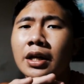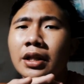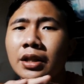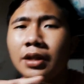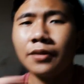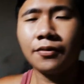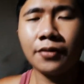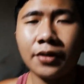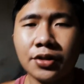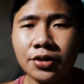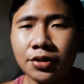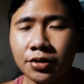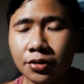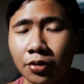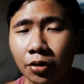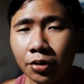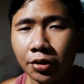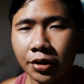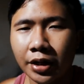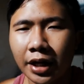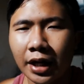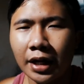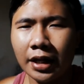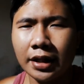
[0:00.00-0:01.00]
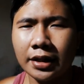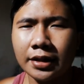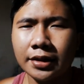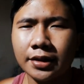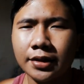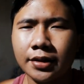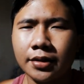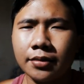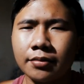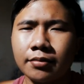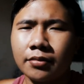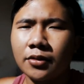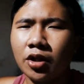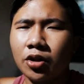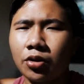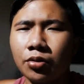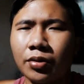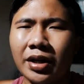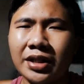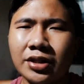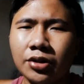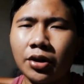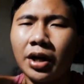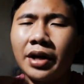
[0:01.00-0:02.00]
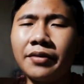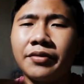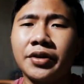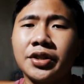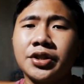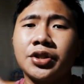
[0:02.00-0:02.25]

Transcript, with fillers: different tutorials or whatsoever.